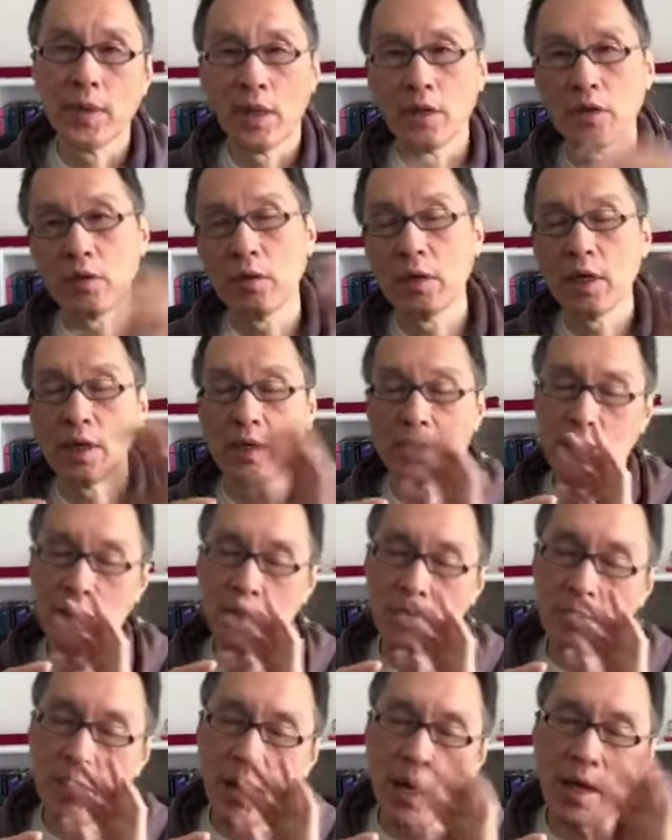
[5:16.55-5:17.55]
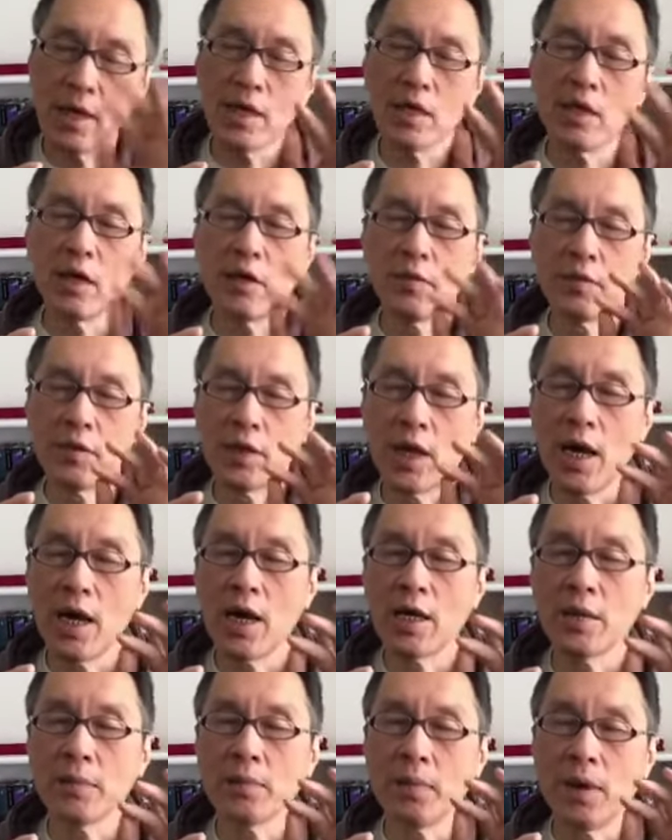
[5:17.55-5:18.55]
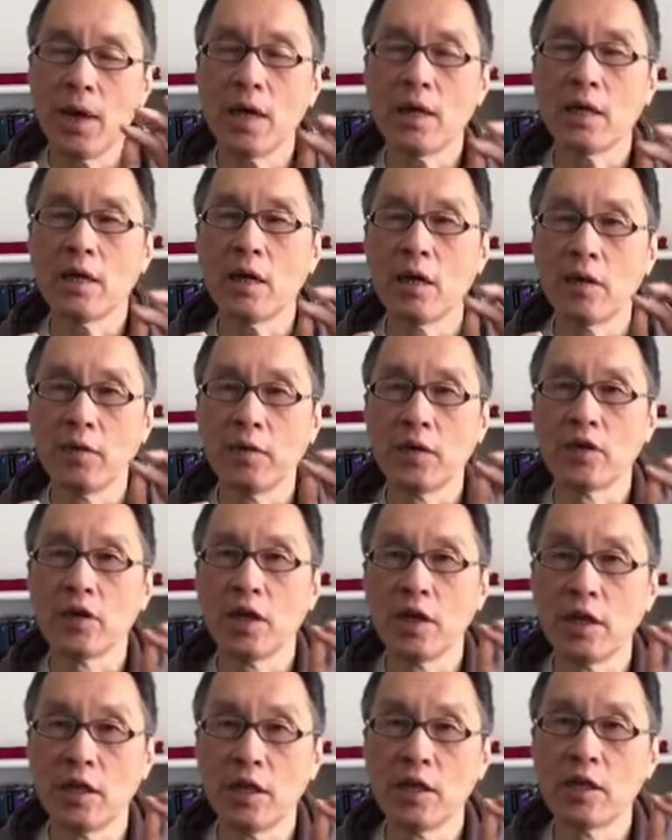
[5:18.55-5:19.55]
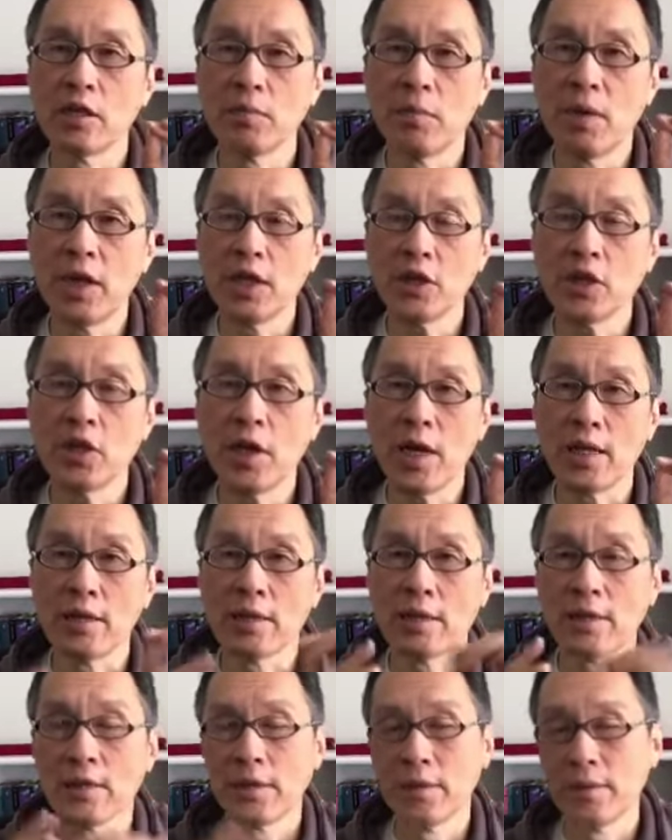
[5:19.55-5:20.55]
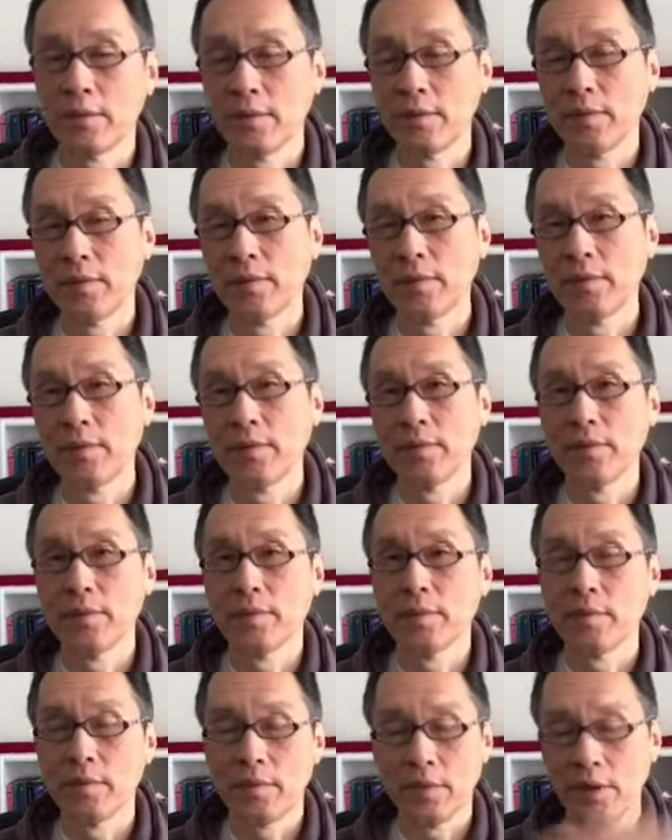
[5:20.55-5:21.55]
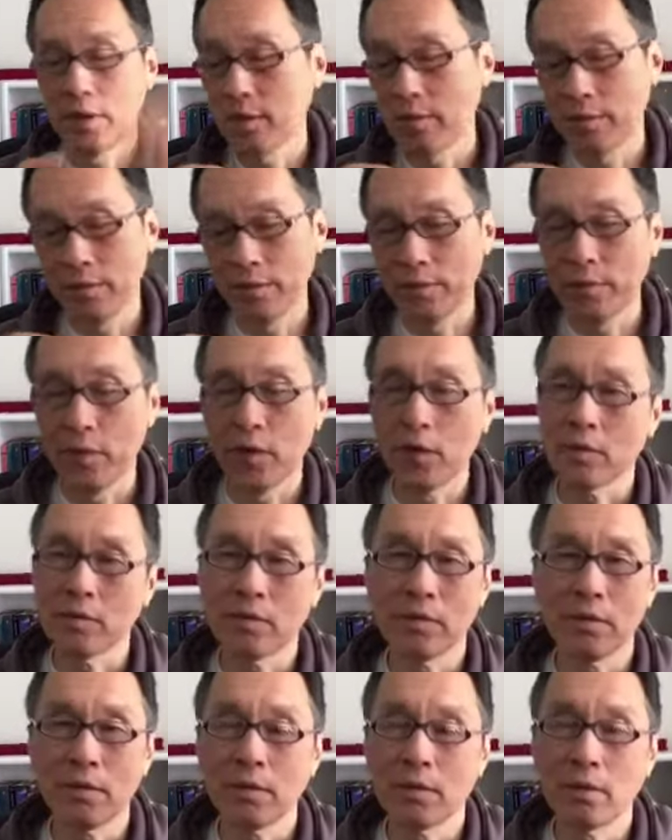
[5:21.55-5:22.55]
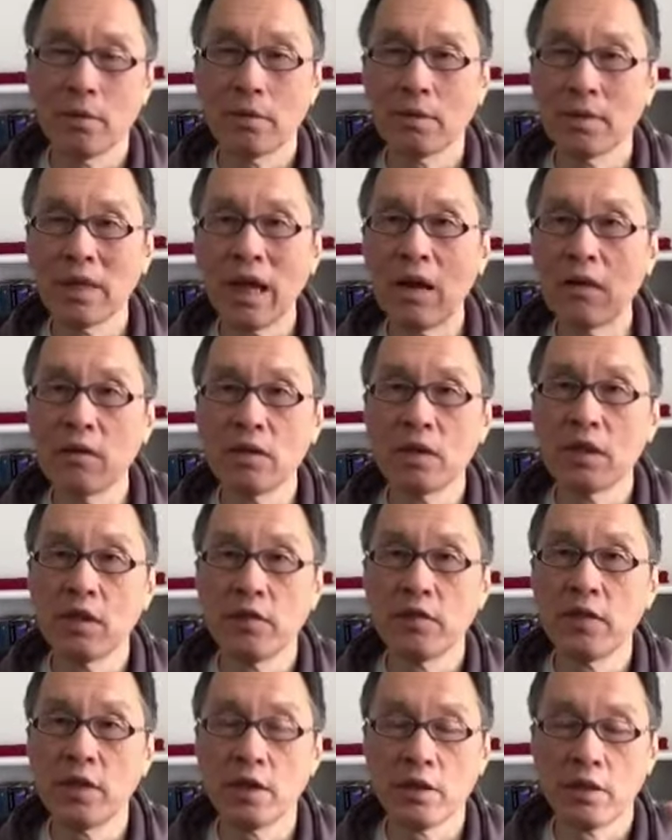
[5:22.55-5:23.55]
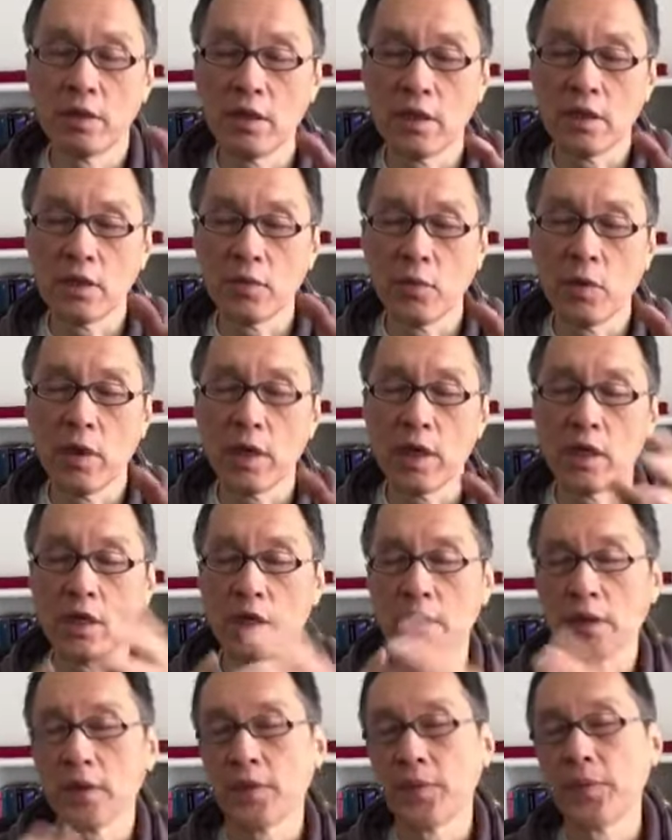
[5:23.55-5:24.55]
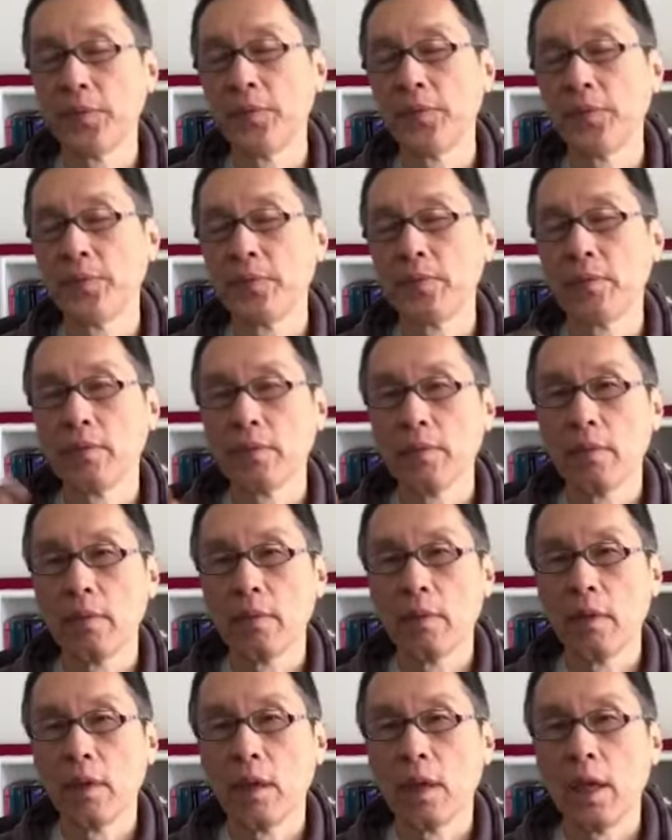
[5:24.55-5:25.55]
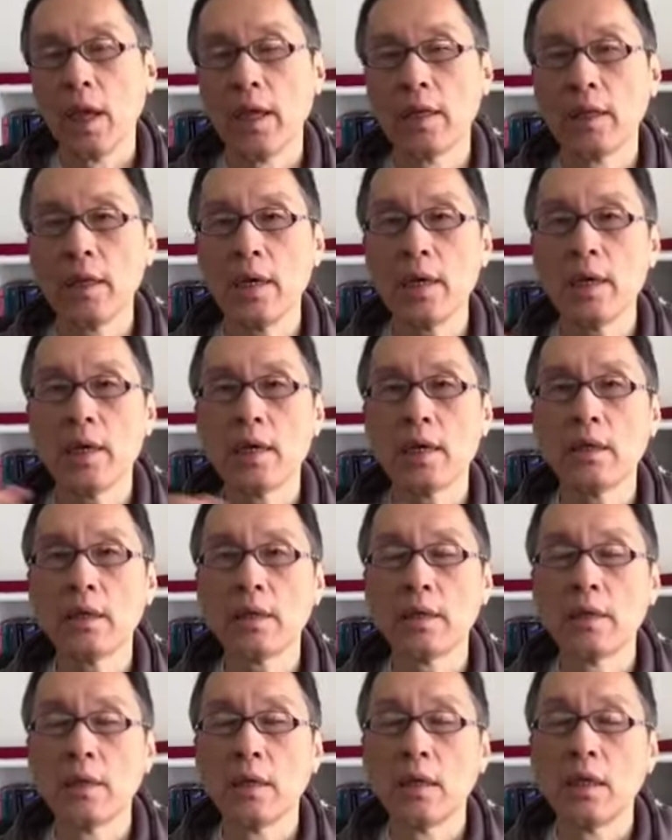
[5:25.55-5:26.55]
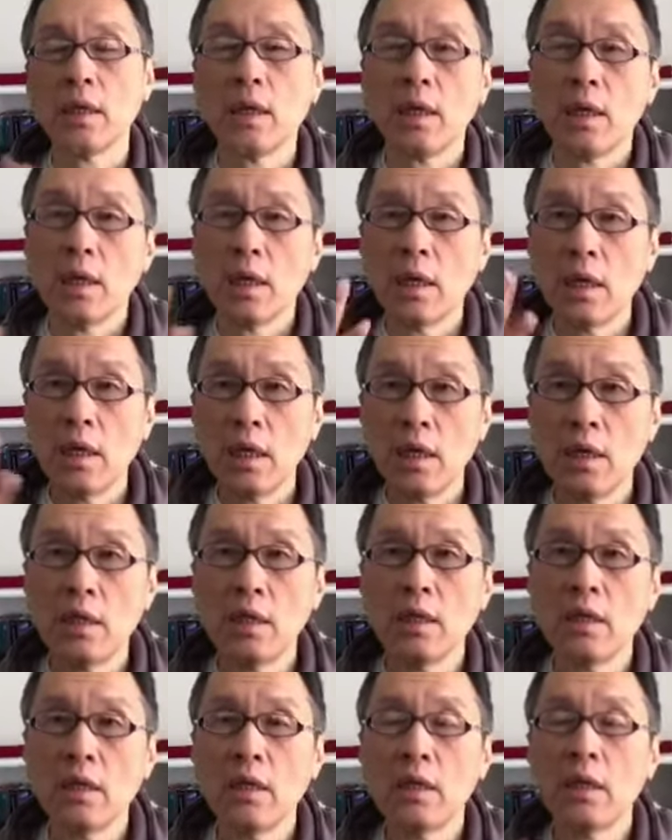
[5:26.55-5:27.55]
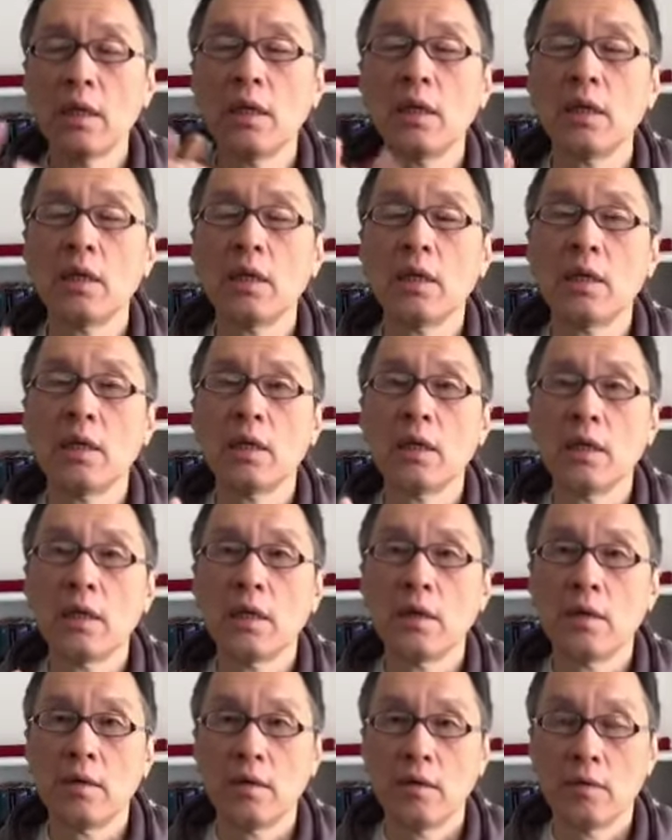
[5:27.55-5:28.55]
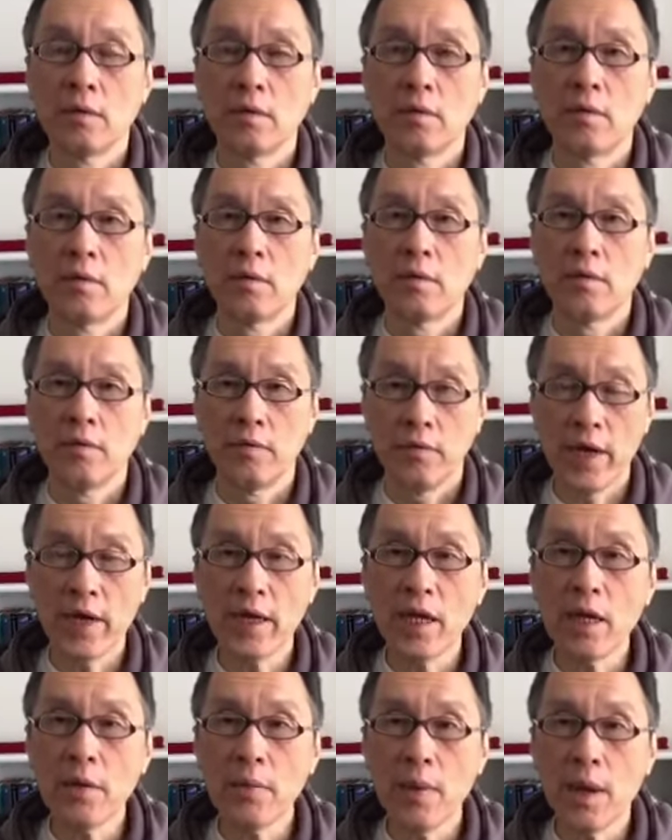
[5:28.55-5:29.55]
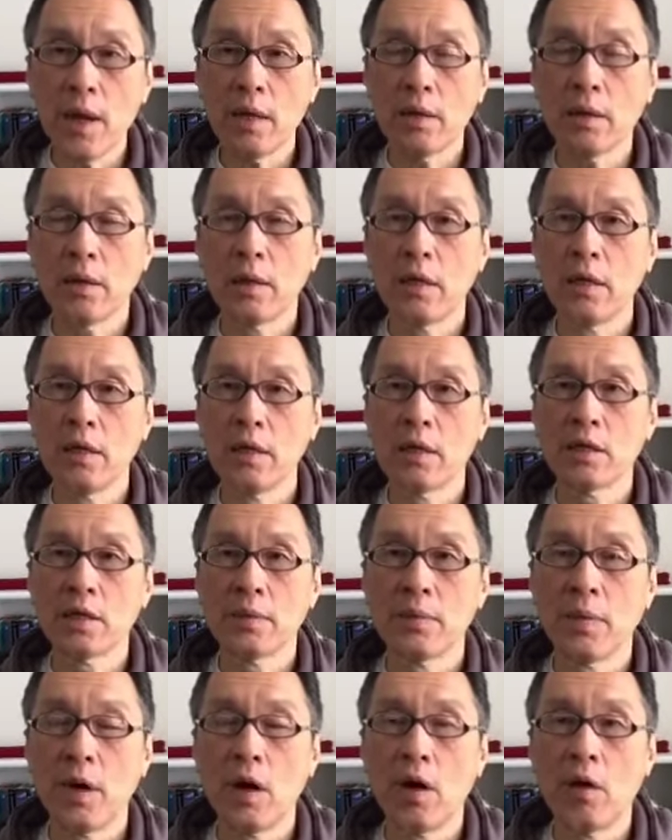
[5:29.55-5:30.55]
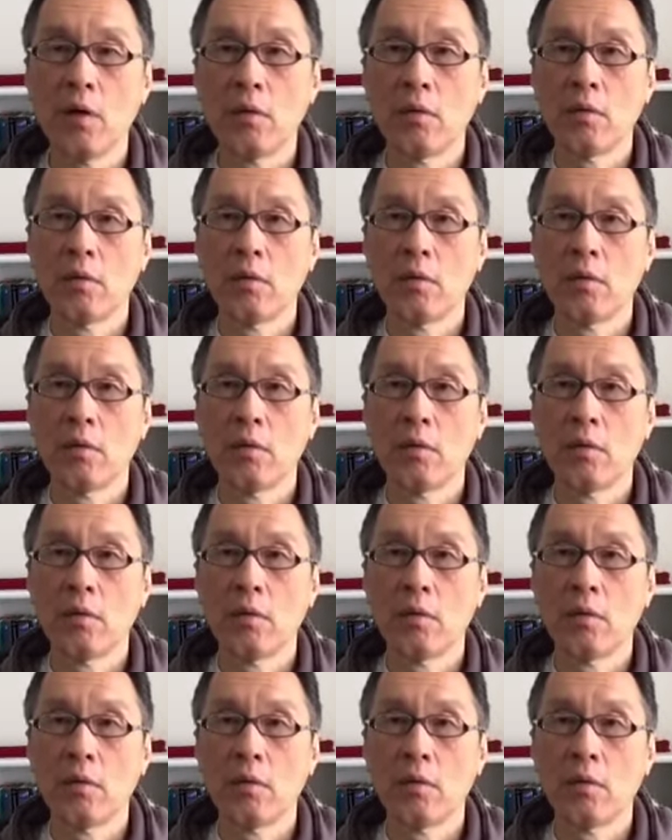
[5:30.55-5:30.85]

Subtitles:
so there's the body of the art part of the Chinese martial arts. For thousands of years, this is what it is. And then in the fighting part, it is about